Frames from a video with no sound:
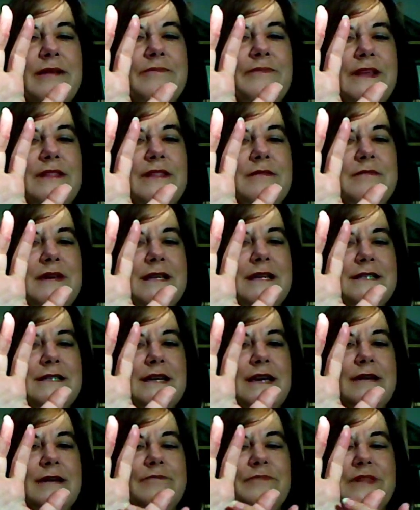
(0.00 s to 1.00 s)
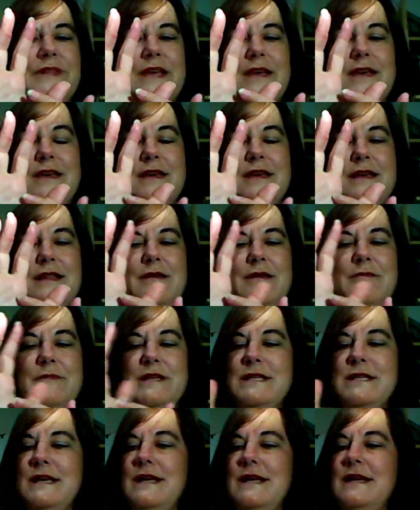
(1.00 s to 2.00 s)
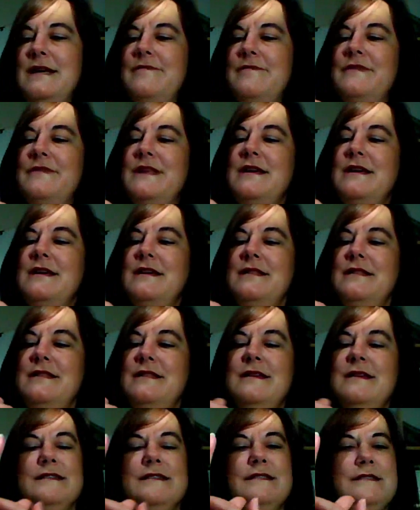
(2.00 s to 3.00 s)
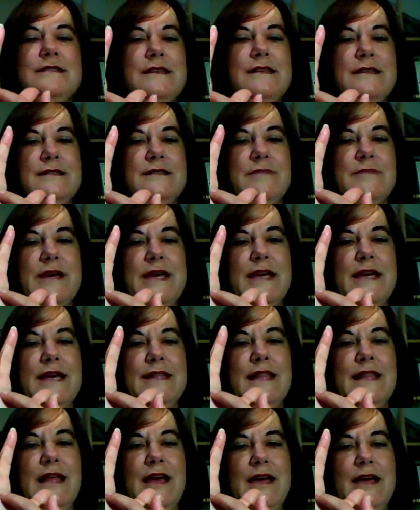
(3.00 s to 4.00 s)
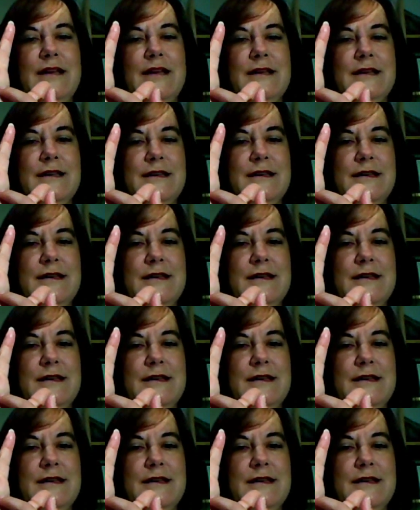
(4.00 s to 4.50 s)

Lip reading: But in the meantime, let me tell you, this is my headline.